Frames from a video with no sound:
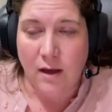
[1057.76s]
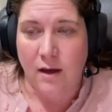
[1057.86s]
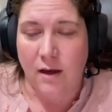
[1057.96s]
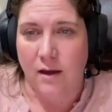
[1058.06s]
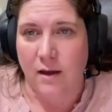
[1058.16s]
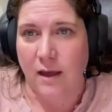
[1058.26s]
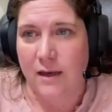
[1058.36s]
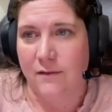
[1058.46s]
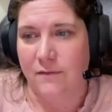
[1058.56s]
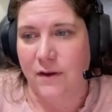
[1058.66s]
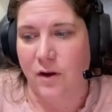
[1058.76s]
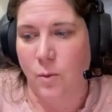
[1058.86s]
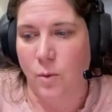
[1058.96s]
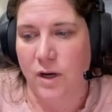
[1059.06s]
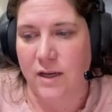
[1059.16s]
kind of figure out
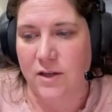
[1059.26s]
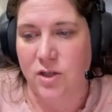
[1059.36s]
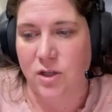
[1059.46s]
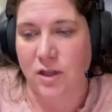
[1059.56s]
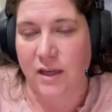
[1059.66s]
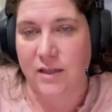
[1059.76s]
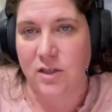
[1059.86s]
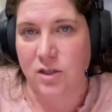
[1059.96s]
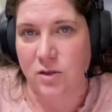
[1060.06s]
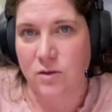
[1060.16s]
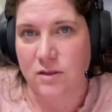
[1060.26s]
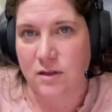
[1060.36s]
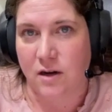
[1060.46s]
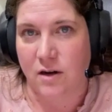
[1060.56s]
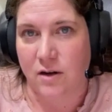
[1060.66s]
what it is you'd like to do to
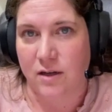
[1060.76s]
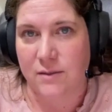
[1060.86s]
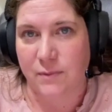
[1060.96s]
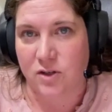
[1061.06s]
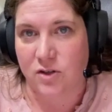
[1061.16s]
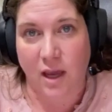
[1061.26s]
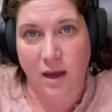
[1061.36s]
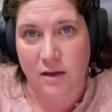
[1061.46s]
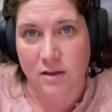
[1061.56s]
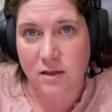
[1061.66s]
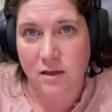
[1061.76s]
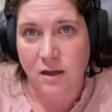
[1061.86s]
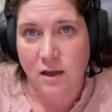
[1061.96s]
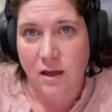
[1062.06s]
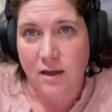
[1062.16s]
start earning some extra cash.
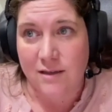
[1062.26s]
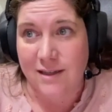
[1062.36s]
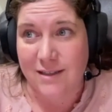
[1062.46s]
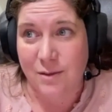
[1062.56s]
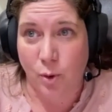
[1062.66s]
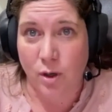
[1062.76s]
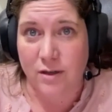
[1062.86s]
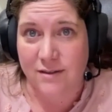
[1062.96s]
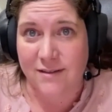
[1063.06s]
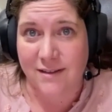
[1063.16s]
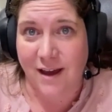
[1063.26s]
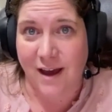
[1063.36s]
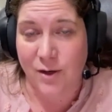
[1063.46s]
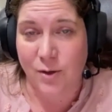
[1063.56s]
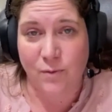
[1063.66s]
So that's important.
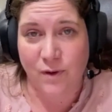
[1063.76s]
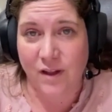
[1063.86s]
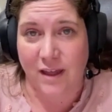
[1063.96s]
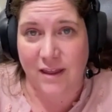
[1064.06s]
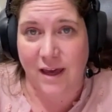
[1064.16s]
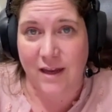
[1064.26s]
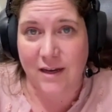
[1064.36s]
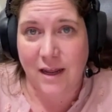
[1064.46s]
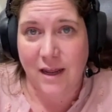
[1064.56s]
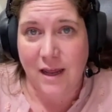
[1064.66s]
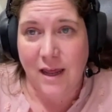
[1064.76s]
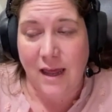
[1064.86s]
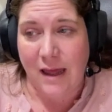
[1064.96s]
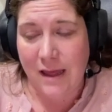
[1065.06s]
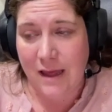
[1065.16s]
I do feel like that.
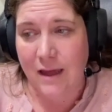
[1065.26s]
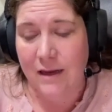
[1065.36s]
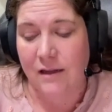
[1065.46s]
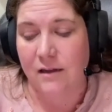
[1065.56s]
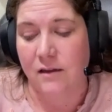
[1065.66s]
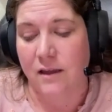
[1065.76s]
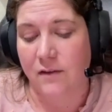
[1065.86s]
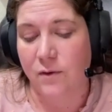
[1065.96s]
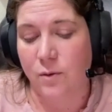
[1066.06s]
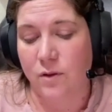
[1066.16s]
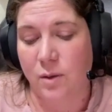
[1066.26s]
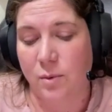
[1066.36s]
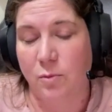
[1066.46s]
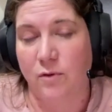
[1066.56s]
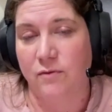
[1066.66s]
And it'll give you a little bit
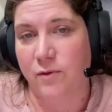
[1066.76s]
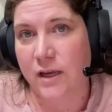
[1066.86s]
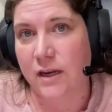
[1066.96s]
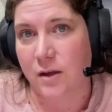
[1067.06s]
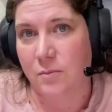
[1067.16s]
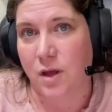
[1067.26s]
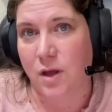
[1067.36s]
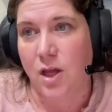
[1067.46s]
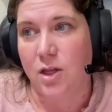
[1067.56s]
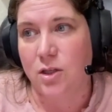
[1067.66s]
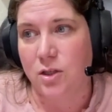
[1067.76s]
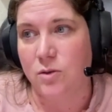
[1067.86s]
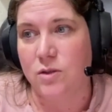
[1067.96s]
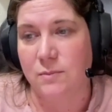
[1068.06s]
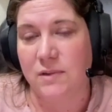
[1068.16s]
more freedom to do
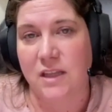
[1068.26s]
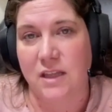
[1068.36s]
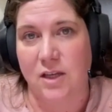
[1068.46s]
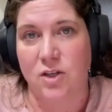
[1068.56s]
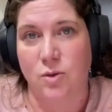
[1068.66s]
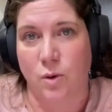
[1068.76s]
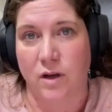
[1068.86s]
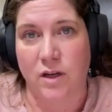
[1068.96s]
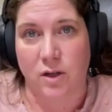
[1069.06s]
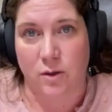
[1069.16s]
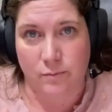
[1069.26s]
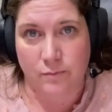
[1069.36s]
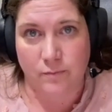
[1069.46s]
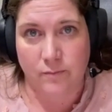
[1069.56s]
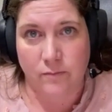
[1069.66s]
some of the things you want to do.
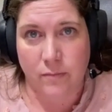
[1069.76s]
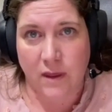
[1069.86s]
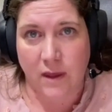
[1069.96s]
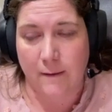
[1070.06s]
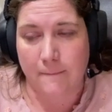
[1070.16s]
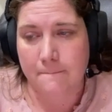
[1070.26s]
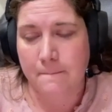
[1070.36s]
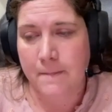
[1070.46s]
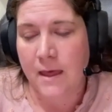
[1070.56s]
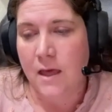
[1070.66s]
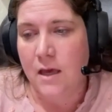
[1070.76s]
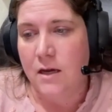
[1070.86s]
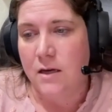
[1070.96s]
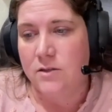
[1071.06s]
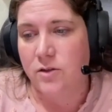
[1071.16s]
Okay?
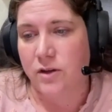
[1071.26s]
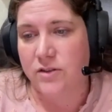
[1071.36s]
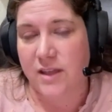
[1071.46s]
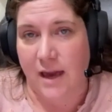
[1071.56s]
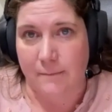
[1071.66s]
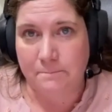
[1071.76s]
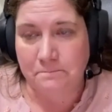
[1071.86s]
So there's that.